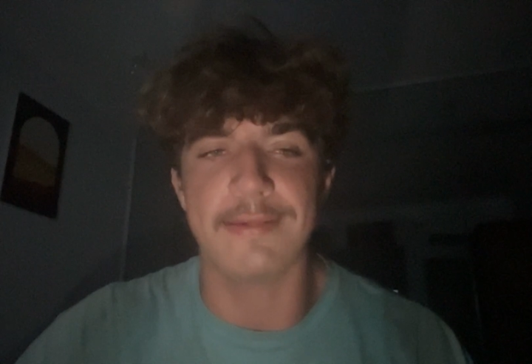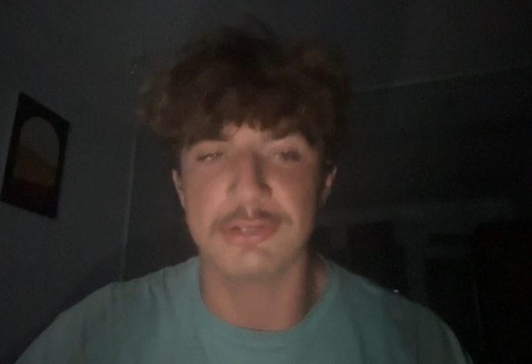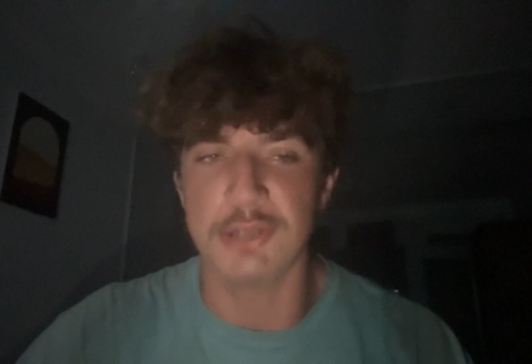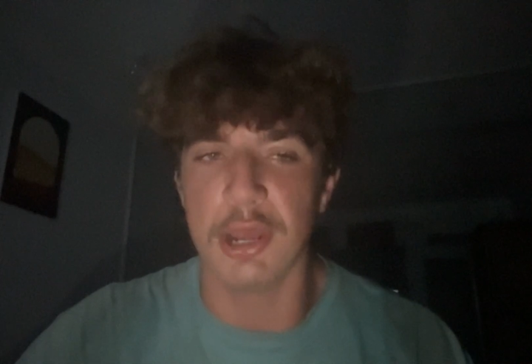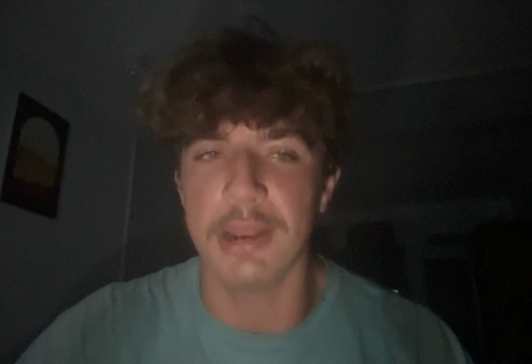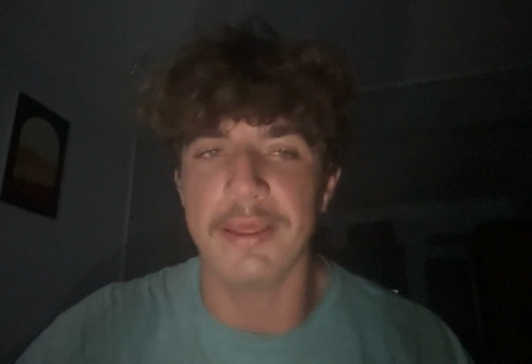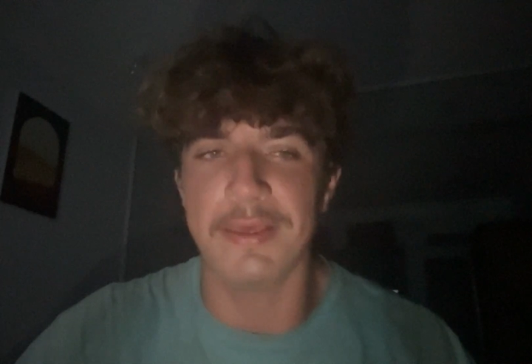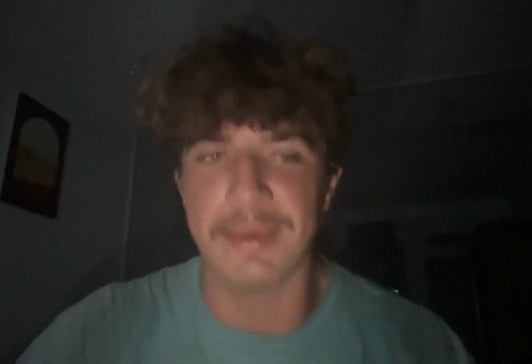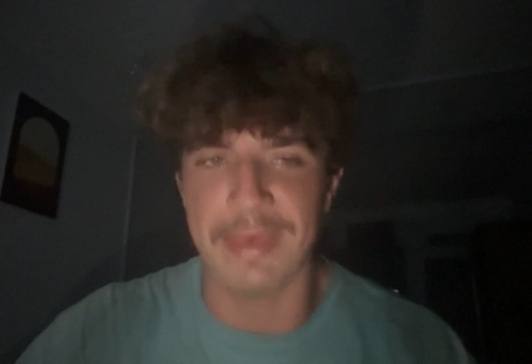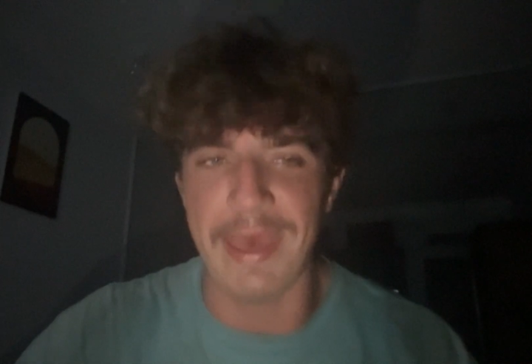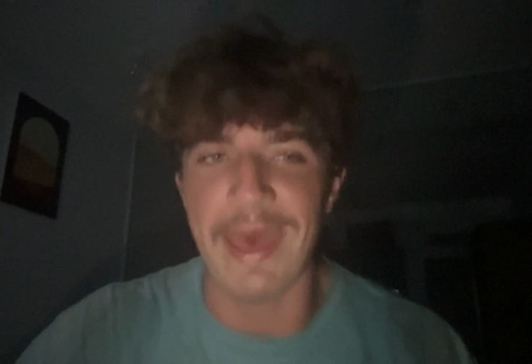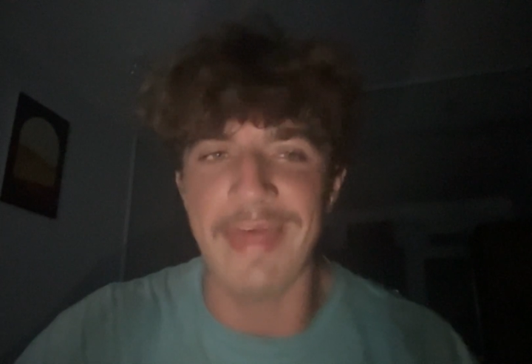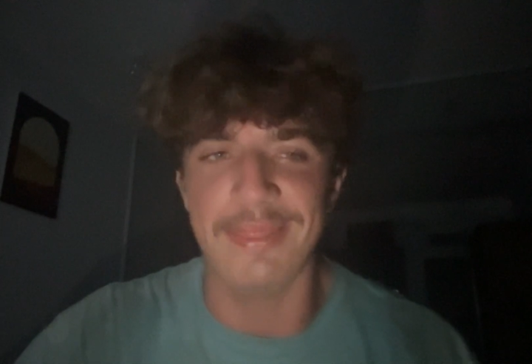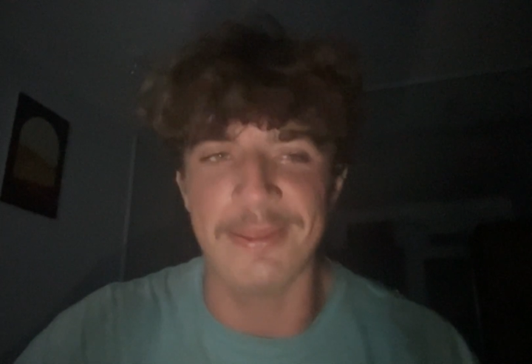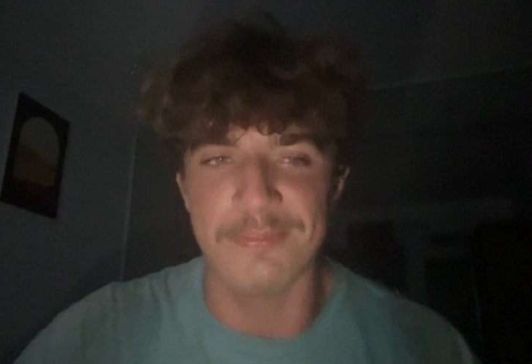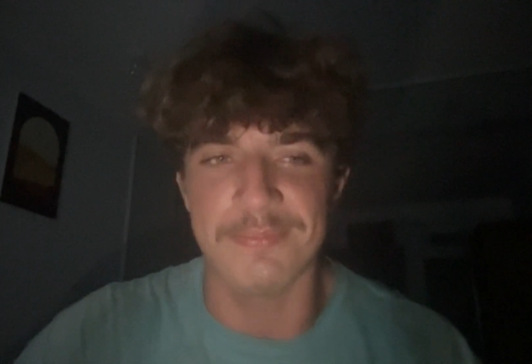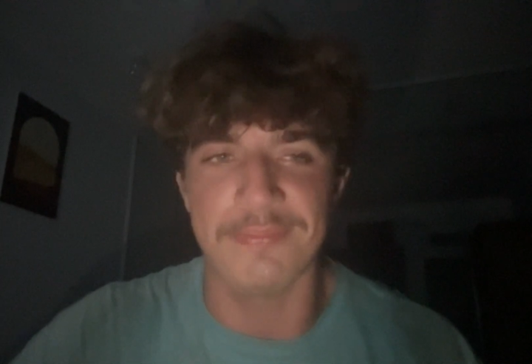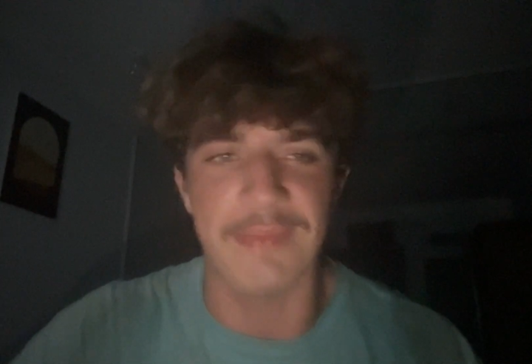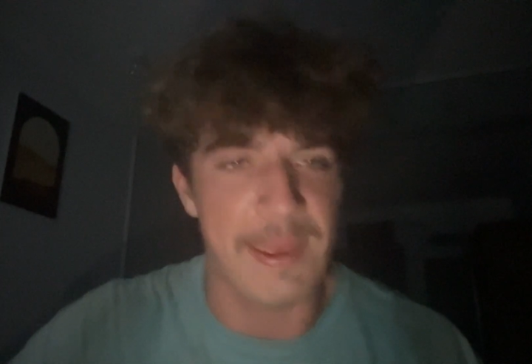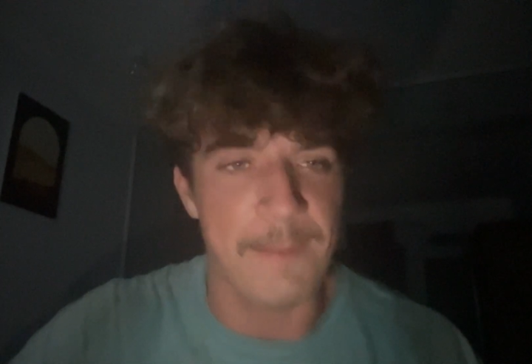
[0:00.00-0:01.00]
trying to get
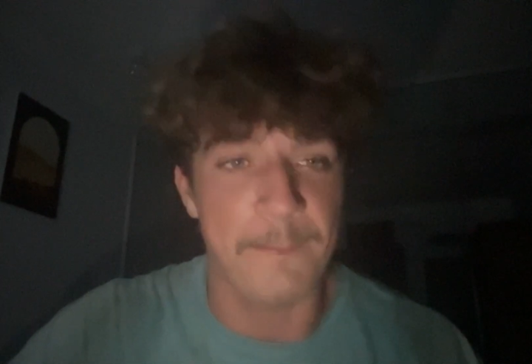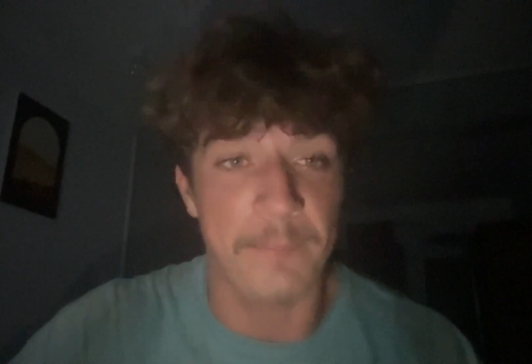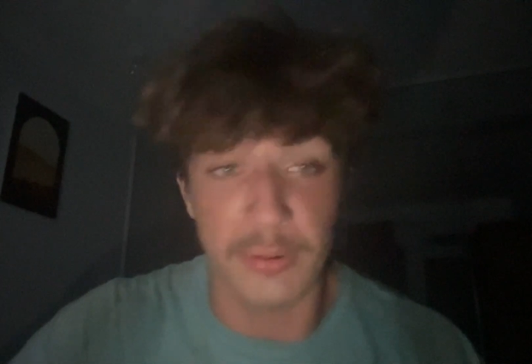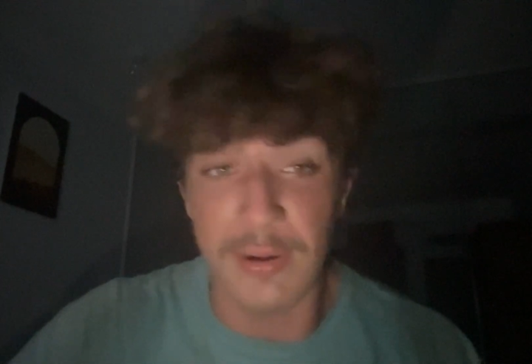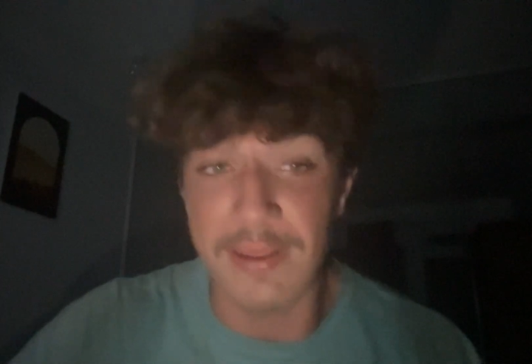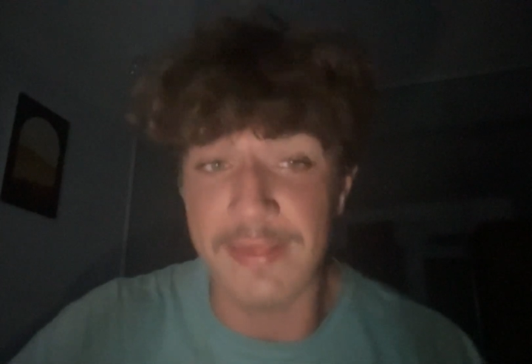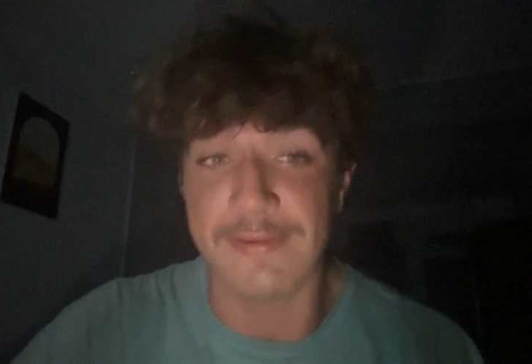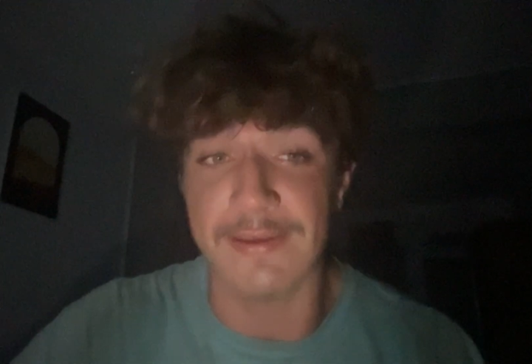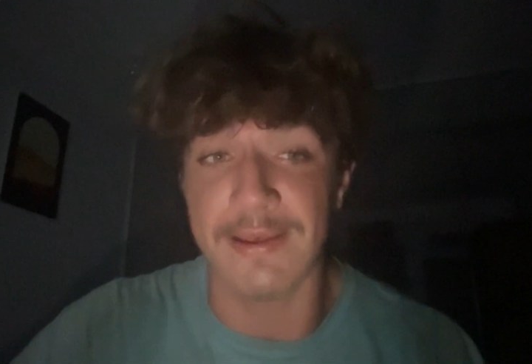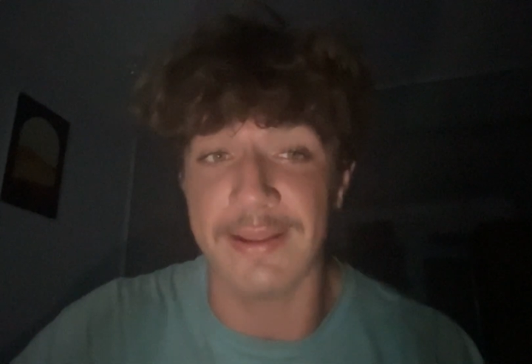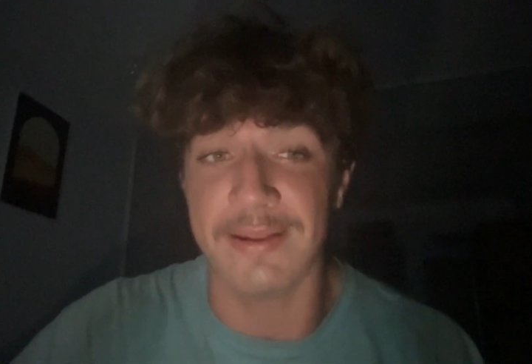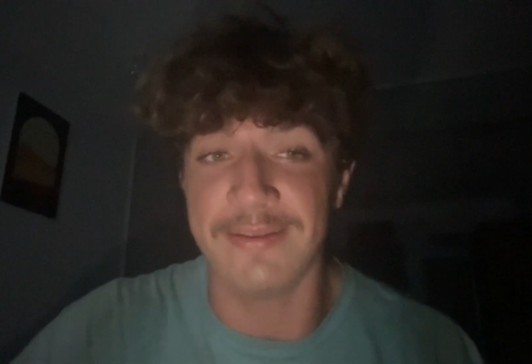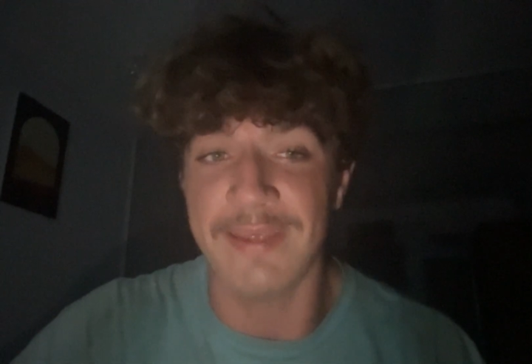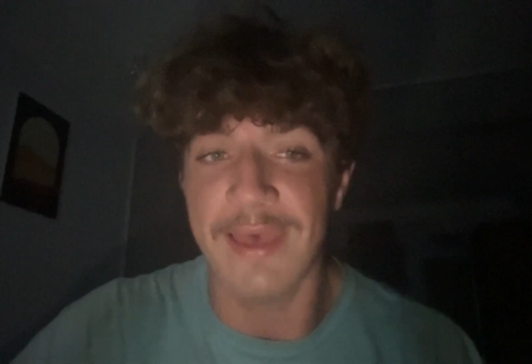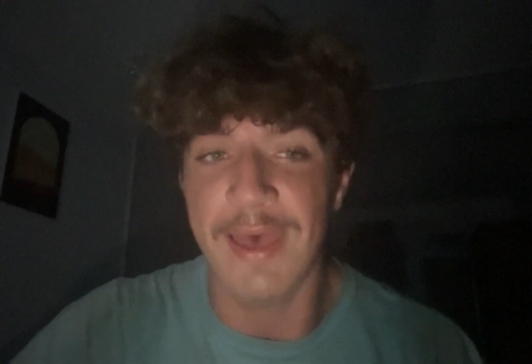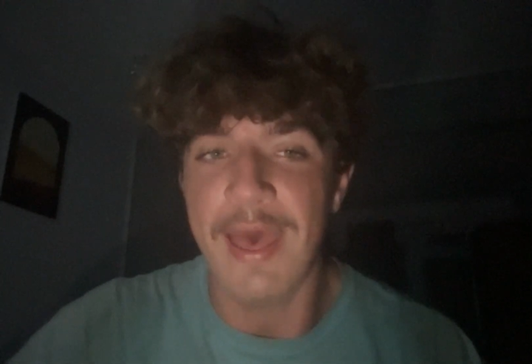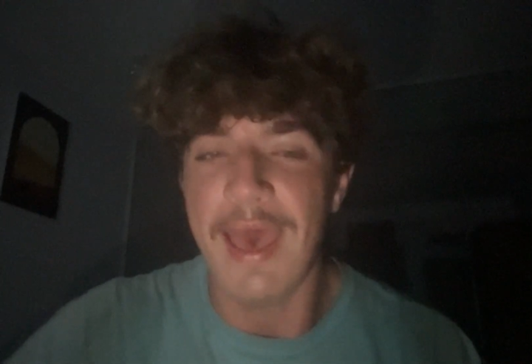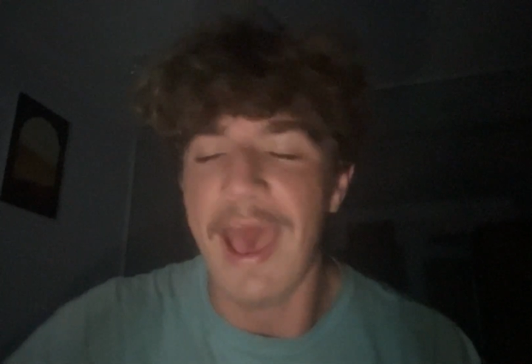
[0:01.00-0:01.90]
them imprisoned,